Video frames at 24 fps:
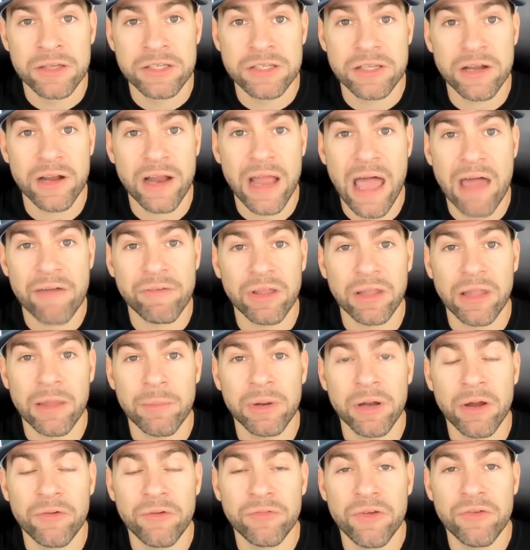So there you have it. Let me
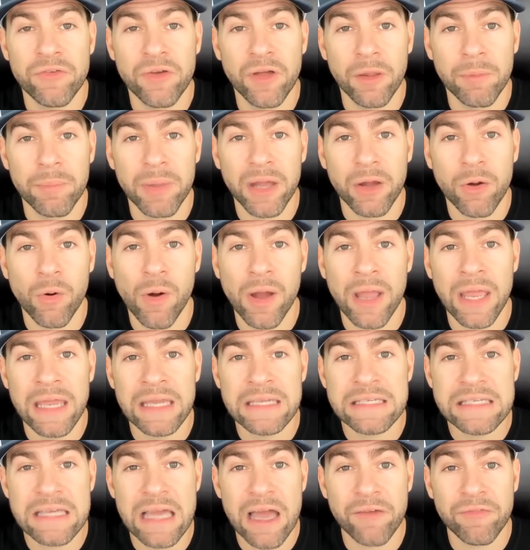know if you feel a Bitcoin
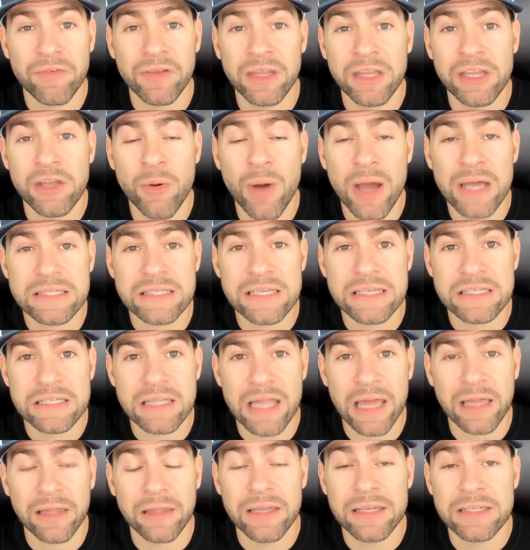ETF in the US is
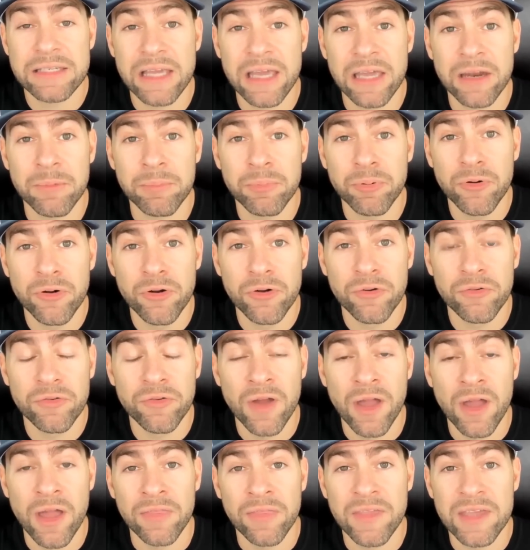likely to get approved
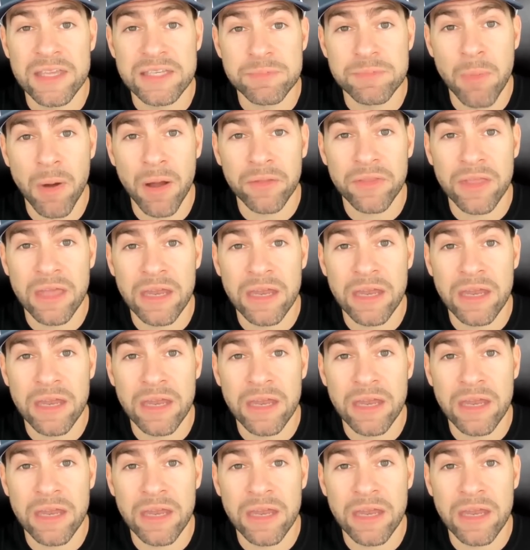this month.